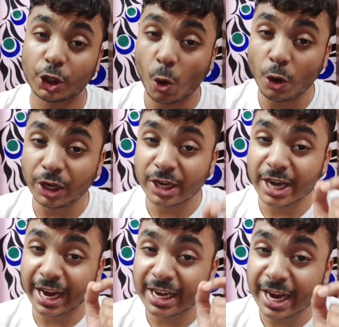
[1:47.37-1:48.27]
don't
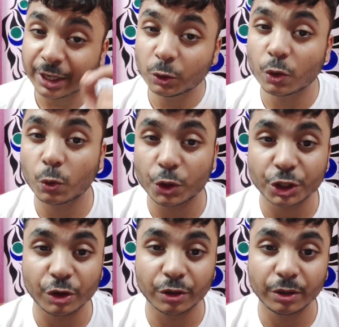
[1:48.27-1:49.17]
neglect those
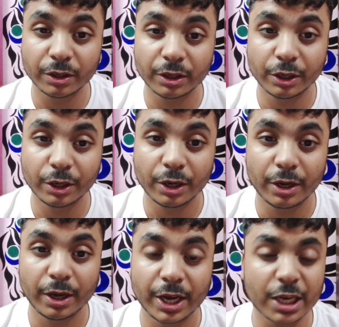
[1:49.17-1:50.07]
questions.
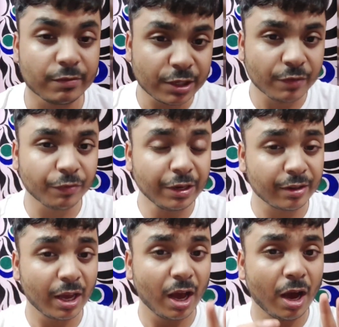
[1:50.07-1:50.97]
Even if
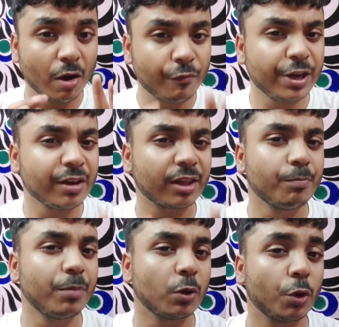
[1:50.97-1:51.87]
it's very
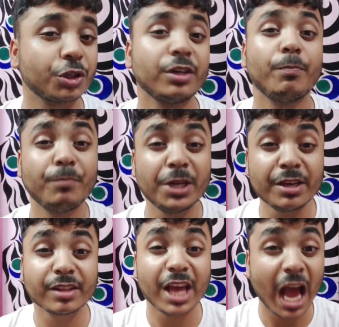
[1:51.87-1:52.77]
simple question,
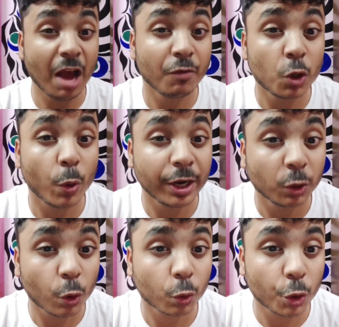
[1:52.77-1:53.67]
please have a look at
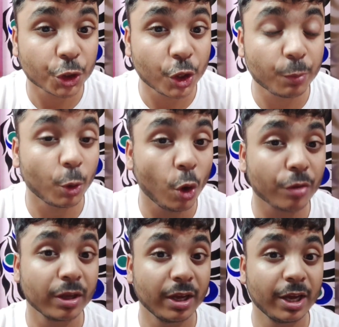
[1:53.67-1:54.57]
those questions,
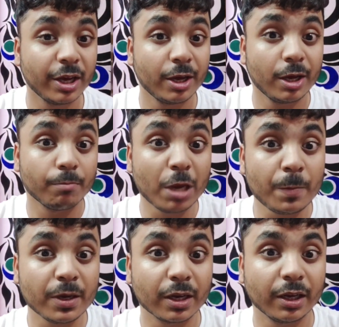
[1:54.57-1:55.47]
because
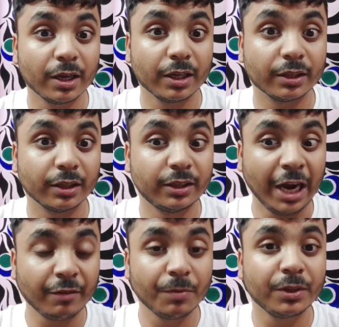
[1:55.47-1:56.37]
maybe
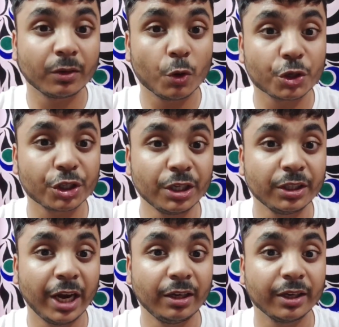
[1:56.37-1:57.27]
that will be the question
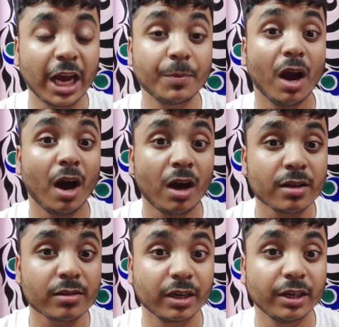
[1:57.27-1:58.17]
that can be
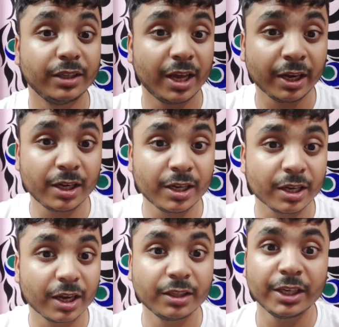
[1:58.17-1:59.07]
asked directly
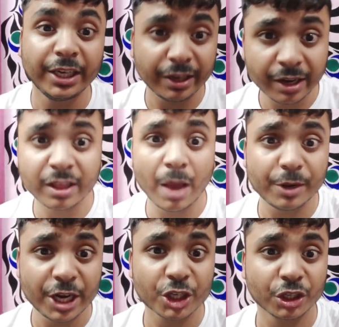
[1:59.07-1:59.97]
in the NEET
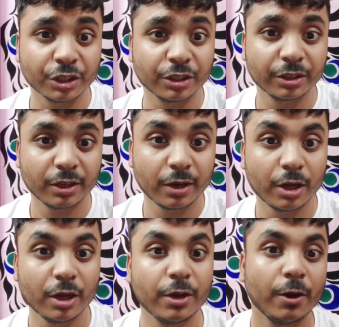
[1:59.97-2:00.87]
examination,
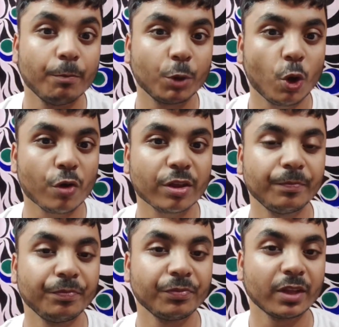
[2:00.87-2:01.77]
because
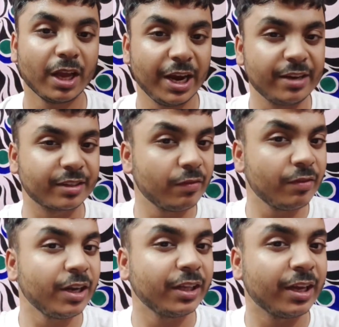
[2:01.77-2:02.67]
it's given in